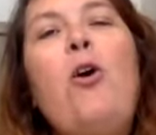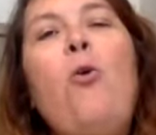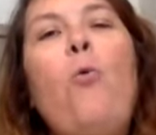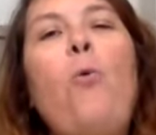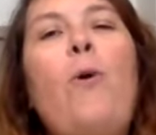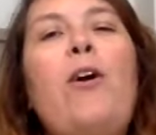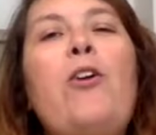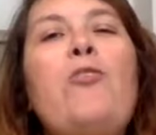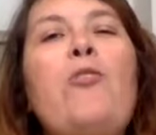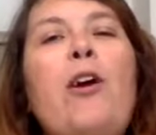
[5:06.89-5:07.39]

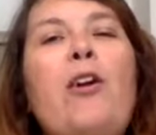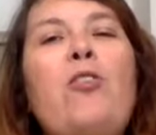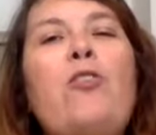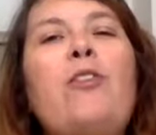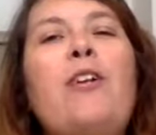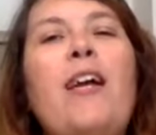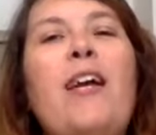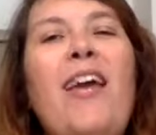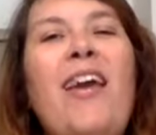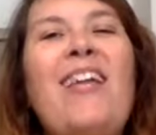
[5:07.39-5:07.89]
where you are
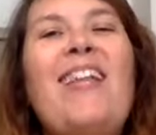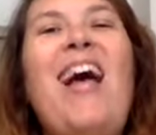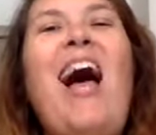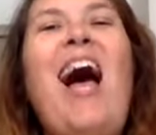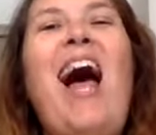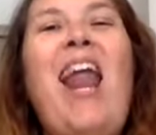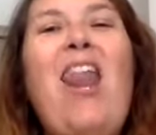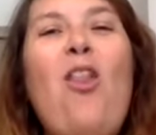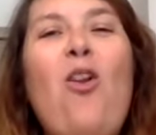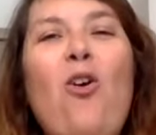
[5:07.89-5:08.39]
going to get
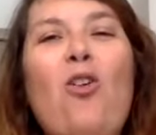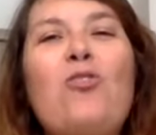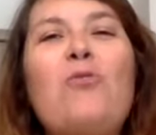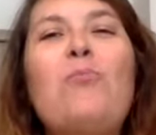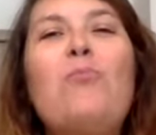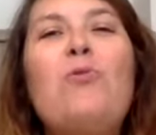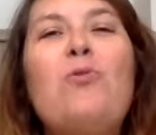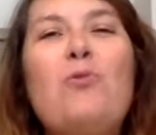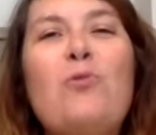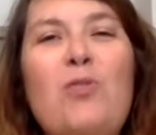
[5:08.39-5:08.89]
a lot
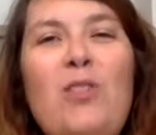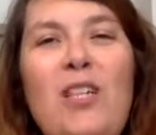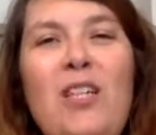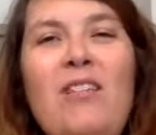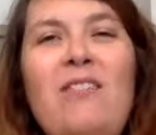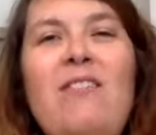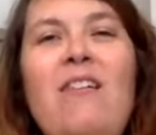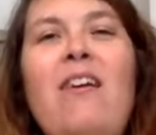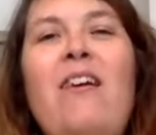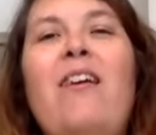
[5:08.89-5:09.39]
more
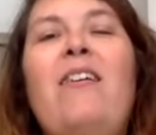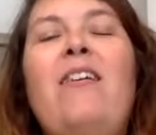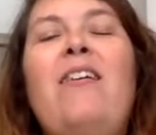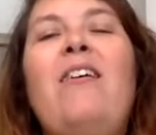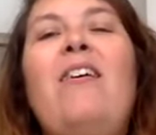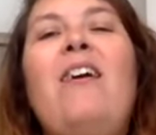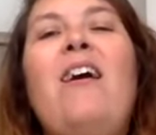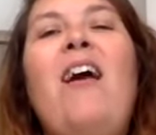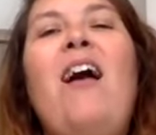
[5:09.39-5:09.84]
detail